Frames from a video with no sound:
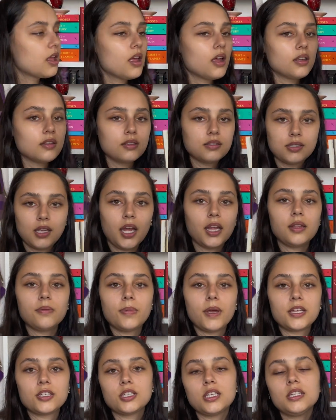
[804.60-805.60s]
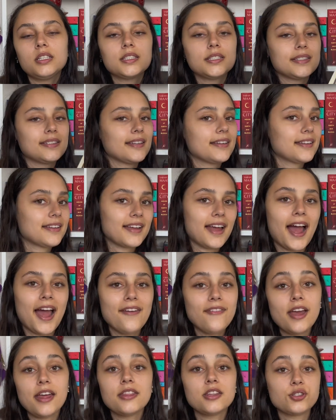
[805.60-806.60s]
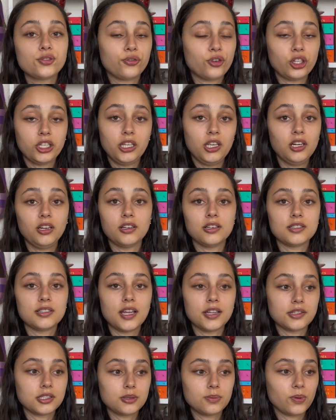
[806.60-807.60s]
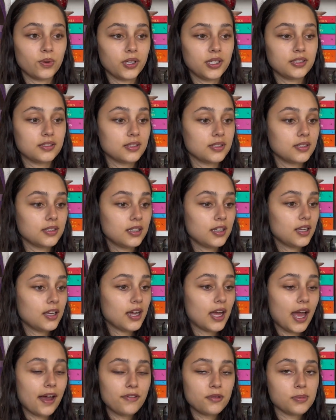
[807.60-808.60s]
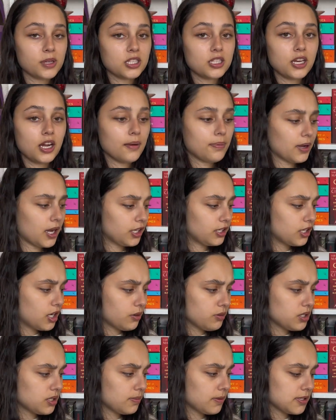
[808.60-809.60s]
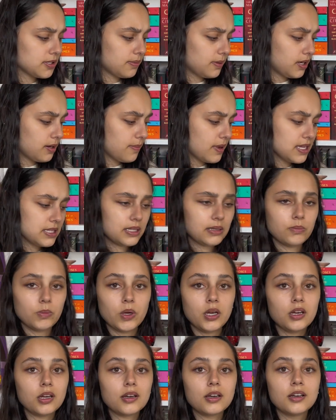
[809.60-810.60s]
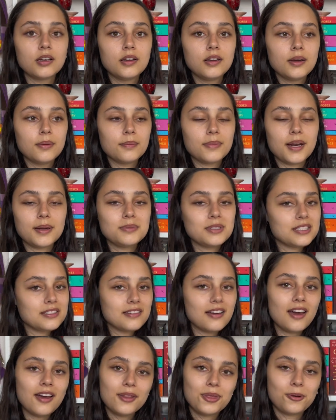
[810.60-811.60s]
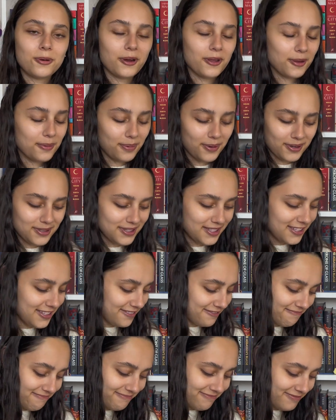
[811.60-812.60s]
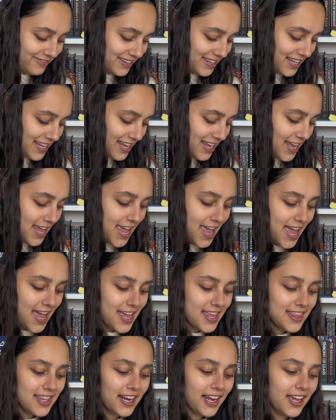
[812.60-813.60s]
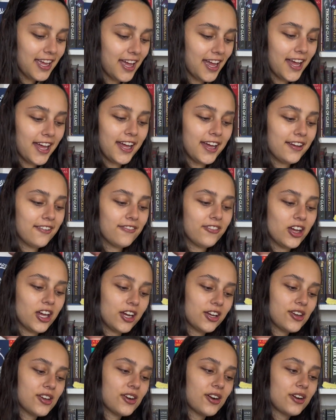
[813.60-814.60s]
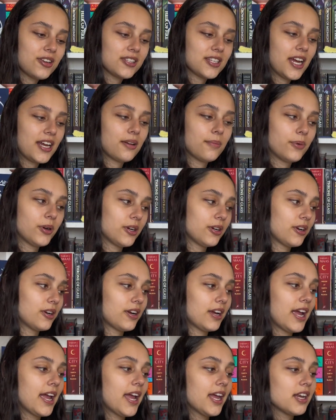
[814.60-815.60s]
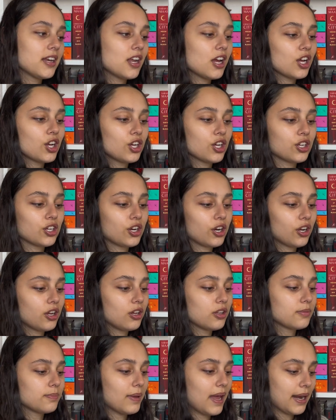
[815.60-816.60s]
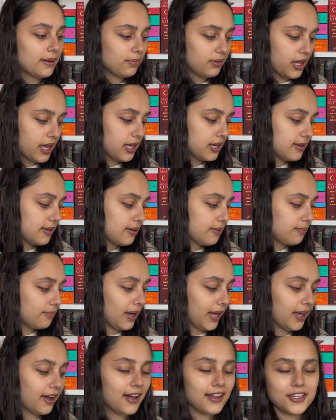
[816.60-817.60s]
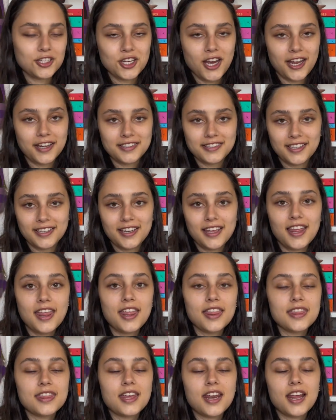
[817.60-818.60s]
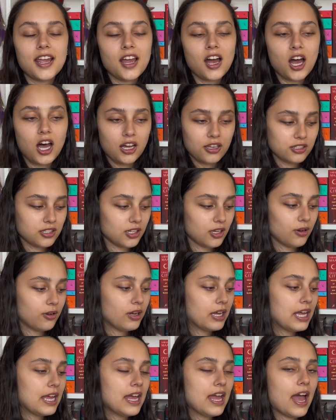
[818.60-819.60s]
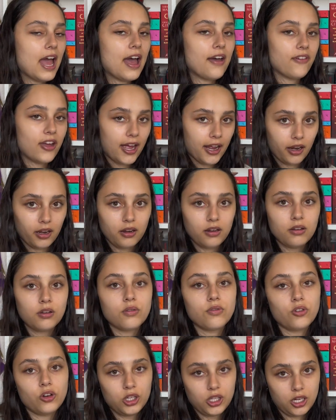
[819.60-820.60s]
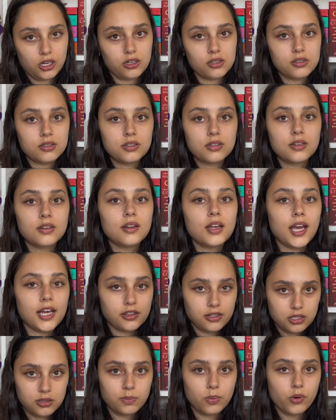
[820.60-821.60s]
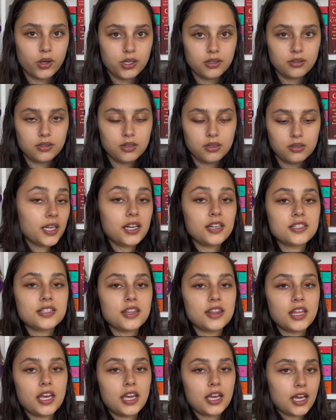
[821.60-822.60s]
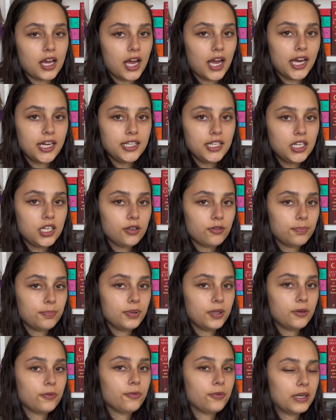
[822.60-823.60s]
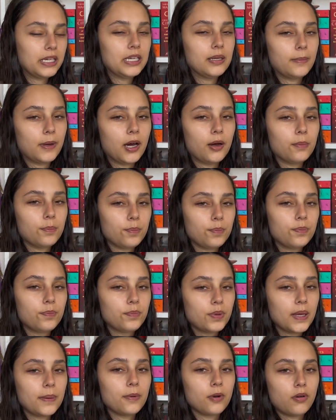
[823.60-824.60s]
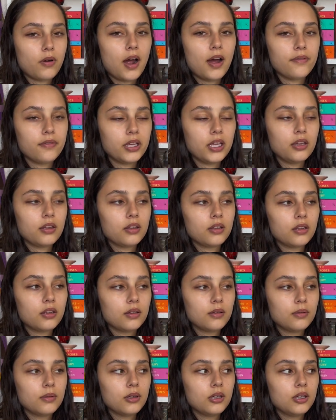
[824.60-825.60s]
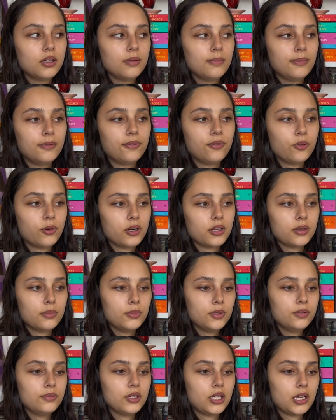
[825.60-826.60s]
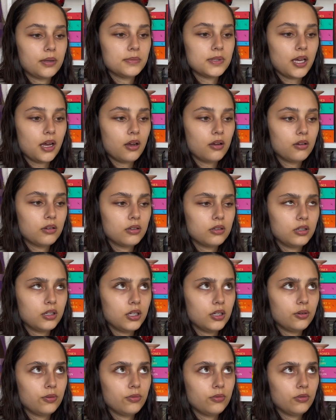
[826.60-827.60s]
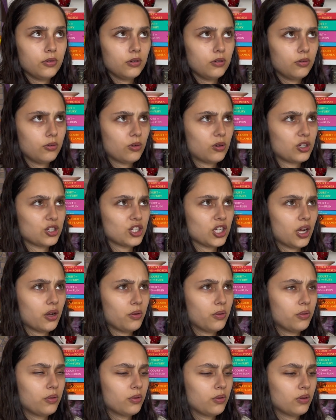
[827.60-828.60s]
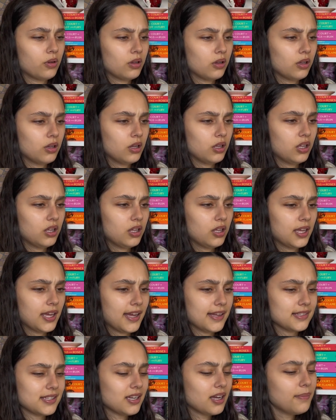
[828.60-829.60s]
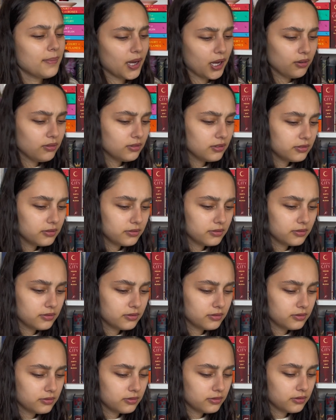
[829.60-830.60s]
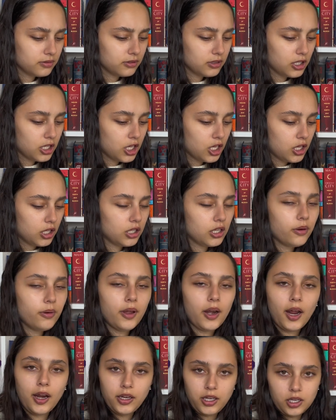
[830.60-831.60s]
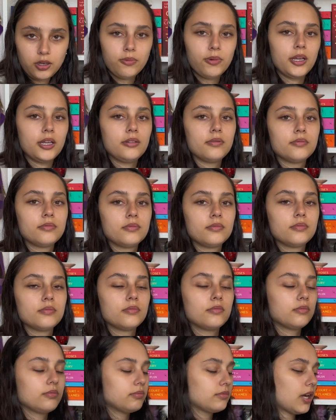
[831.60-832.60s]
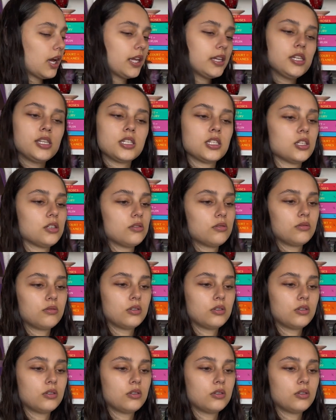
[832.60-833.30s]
The Silent Patient. I've had this for years at this point. Haven't picked it up. I know it's supposed to be an amazing book, but I'm just not a thriller person. And then I have A Good Girl's Guide to Murder and Good Girl, Bad Blood by Holly Jackson that I also have had for years at this point. Here's the thing. I need to read about Pip and Robbie before the movie comes out. Or show. Has it come out? You know what? I need to read. I need to.